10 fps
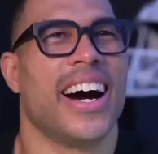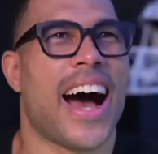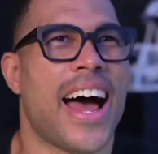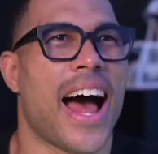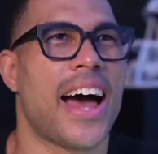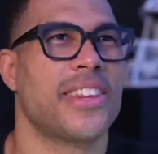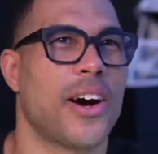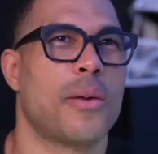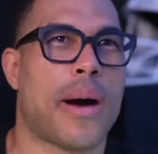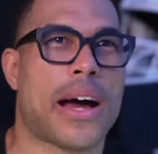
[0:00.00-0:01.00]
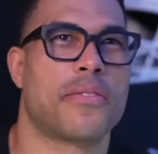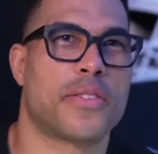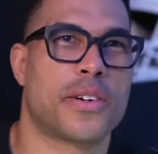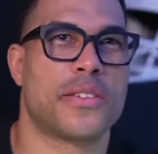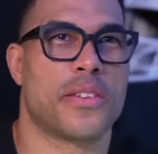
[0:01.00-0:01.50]
I thought about it
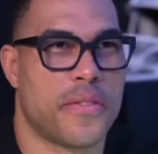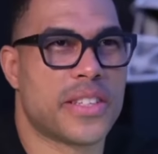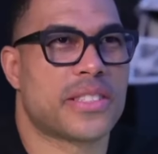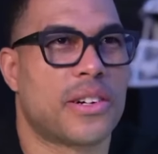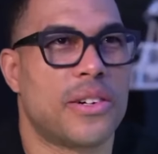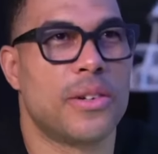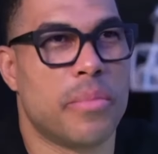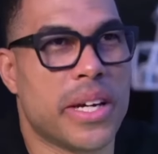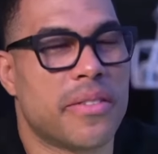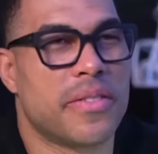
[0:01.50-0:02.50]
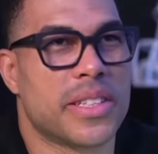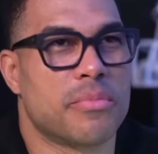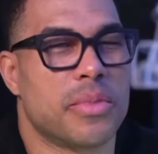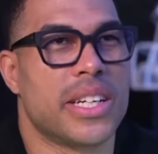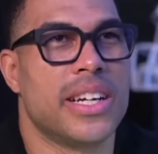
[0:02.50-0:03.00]
for the physical benefits,
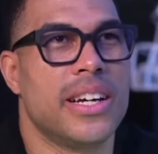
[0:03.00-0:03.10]
but